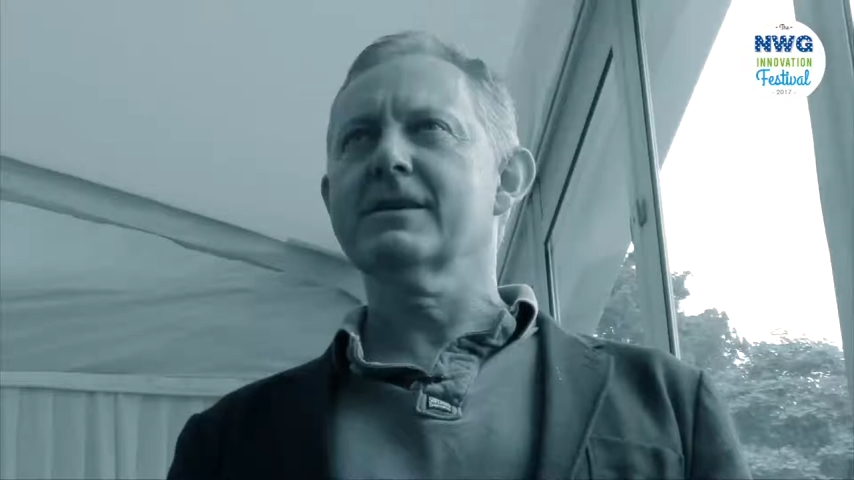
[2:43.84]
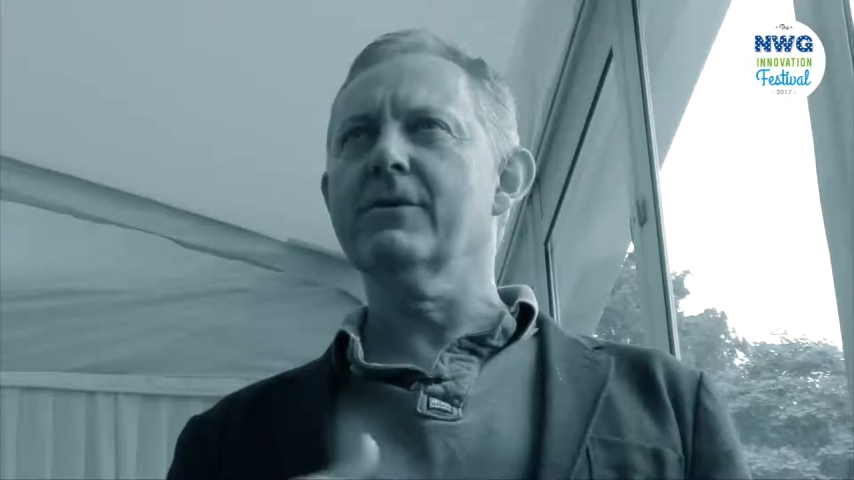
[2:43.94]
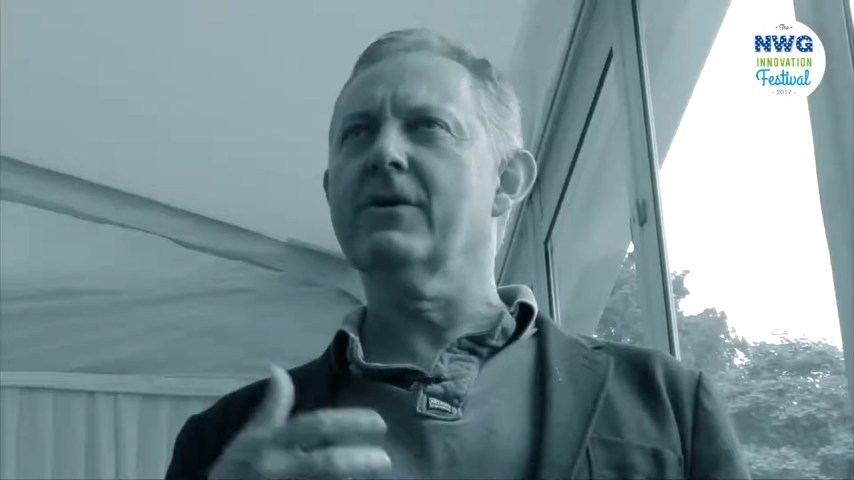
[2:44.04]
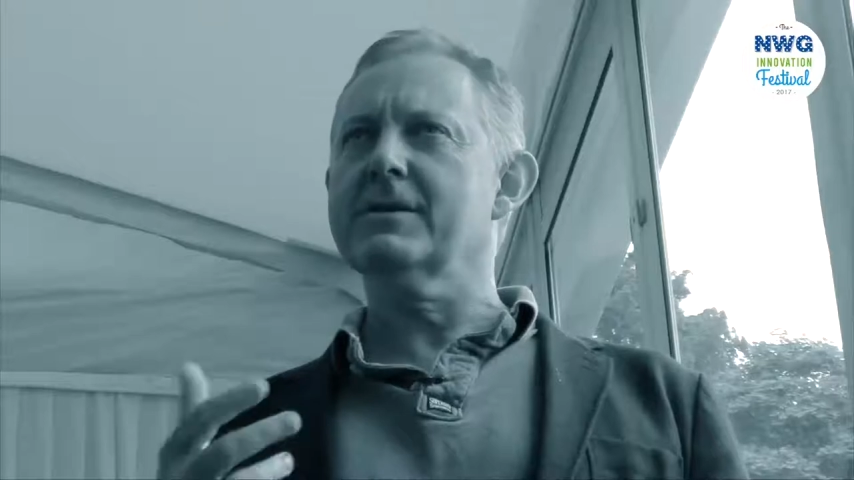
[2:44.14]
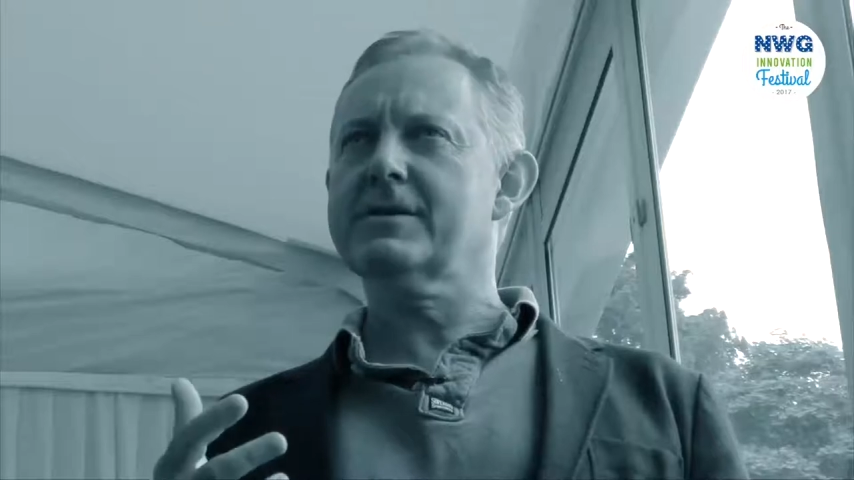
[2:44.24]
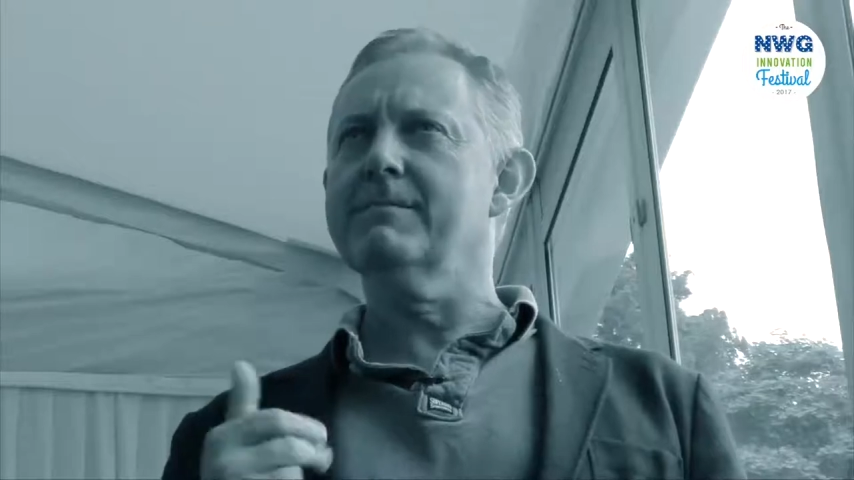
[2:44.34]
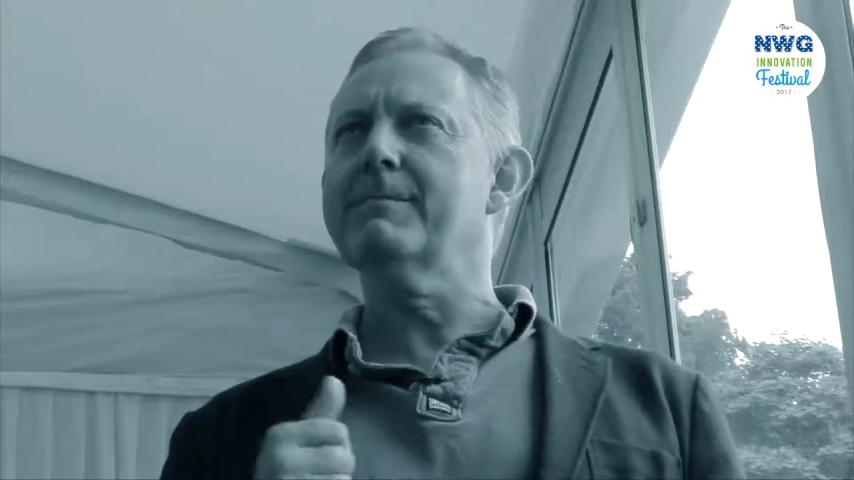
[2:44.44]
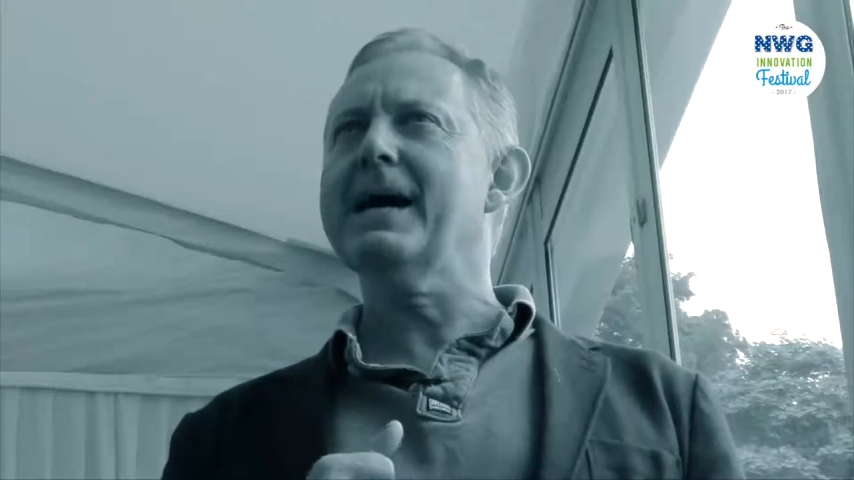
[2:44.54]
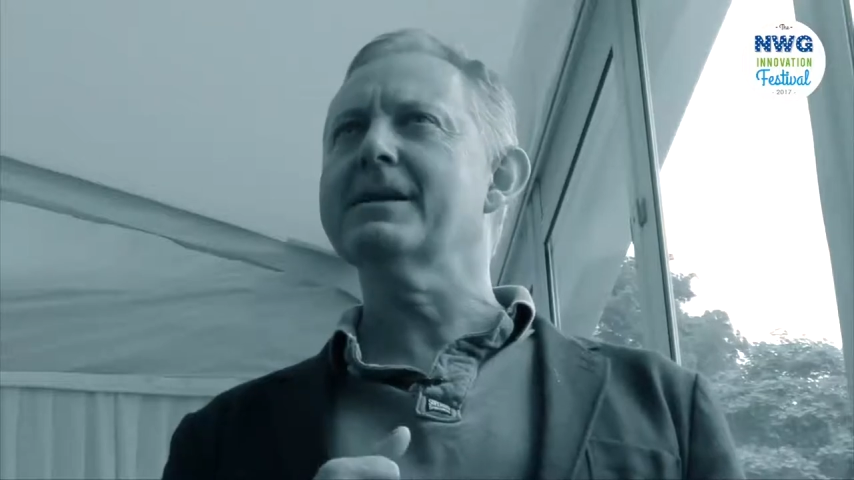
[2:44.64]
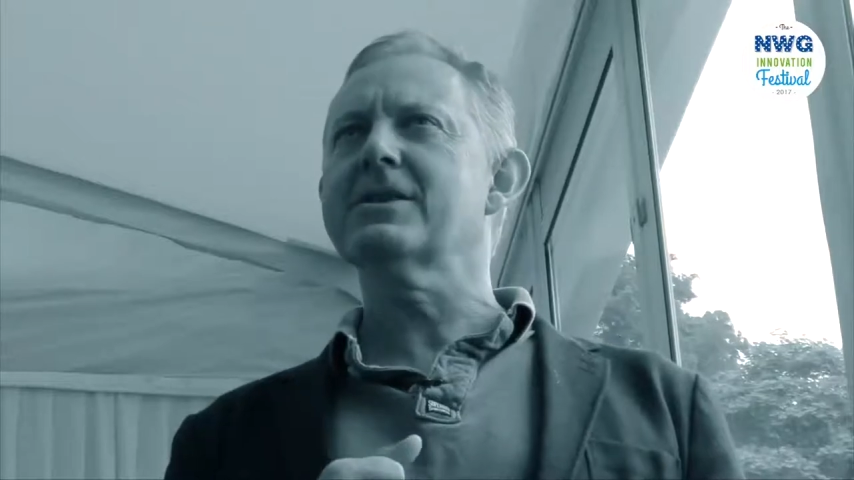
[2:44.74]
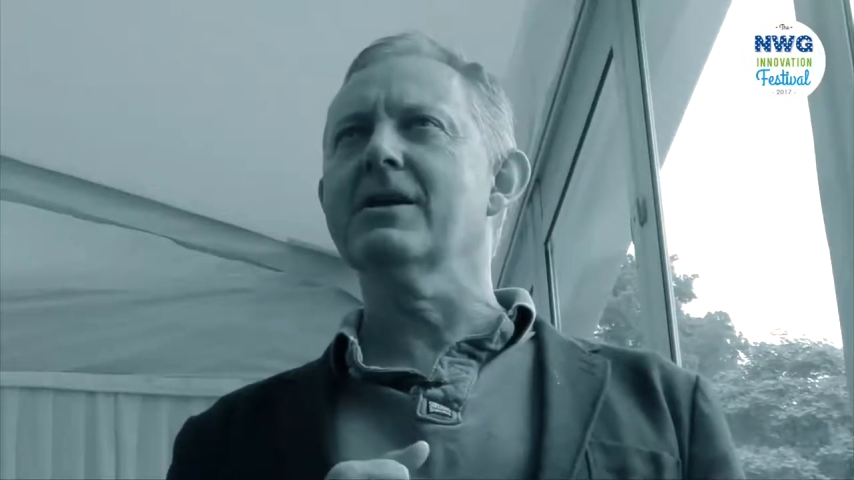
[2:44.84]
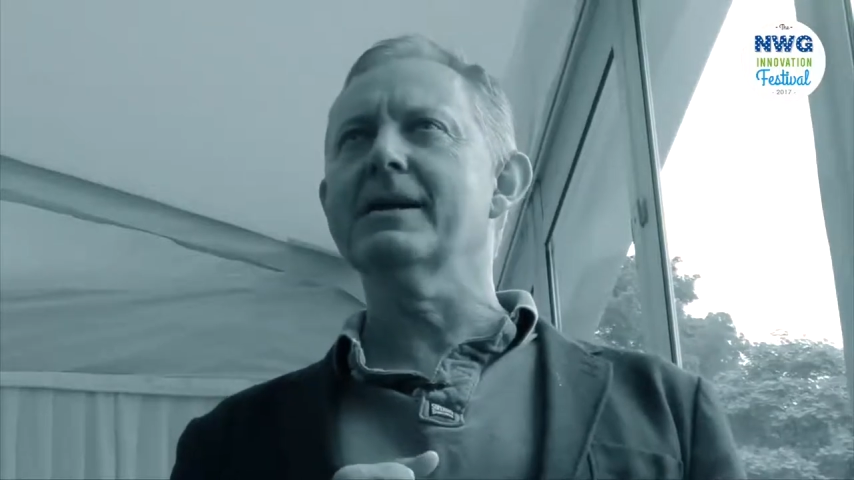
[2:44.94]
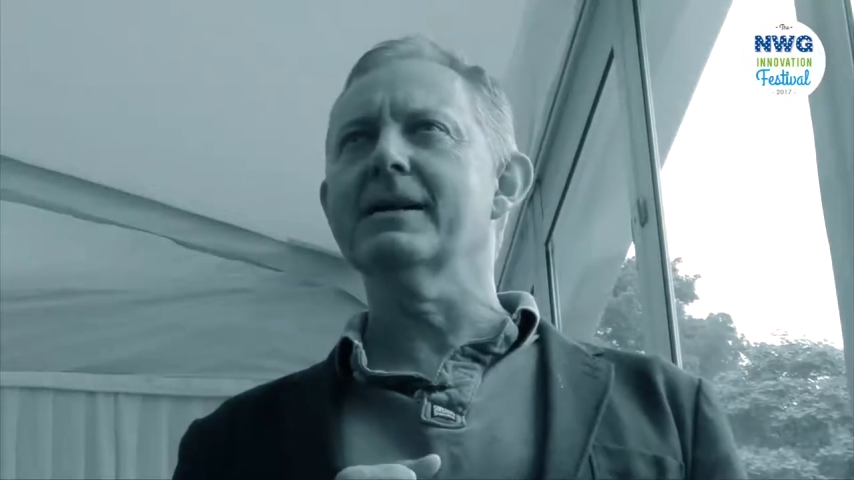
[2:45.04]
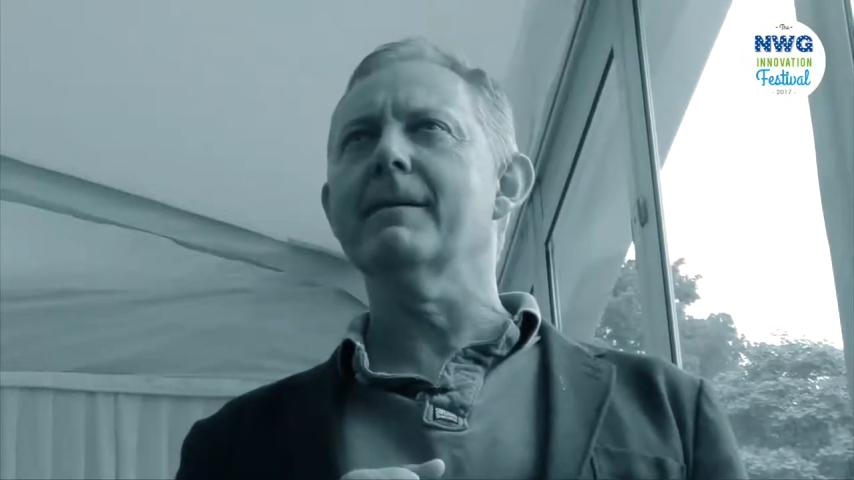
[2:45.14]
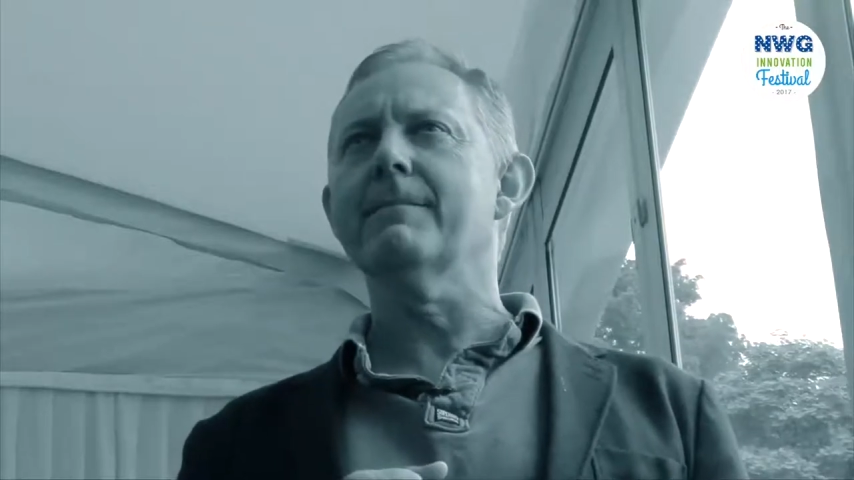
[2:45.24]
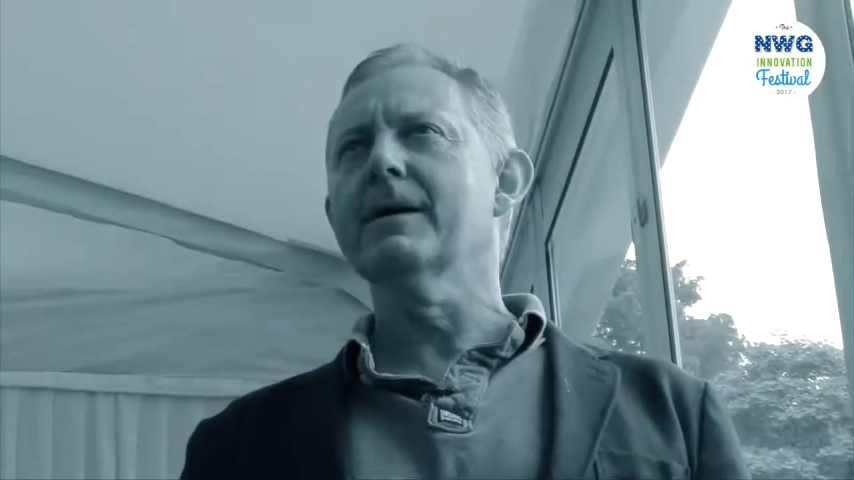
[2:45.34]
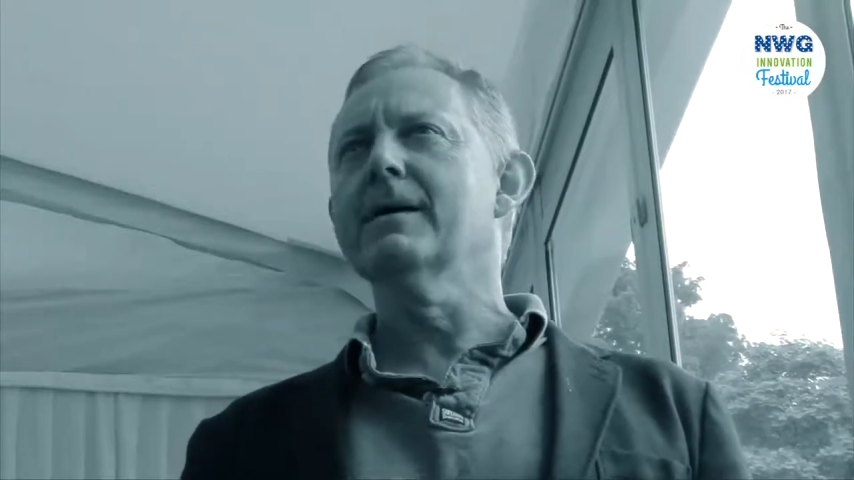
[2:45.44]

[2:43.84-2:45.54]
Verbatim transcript: So we've got some bands lined up,